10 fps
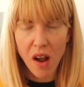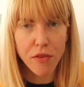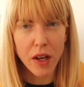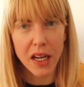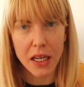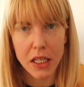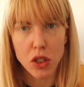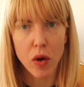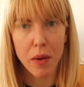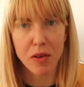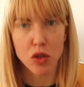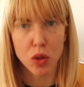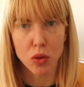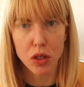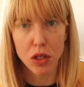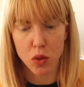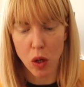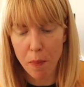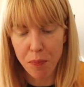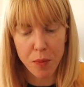I feel like it needs quite a bit of saltiness as
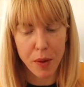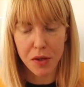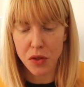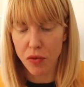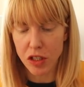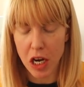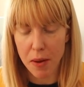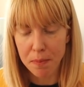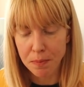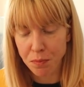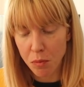well, because obviously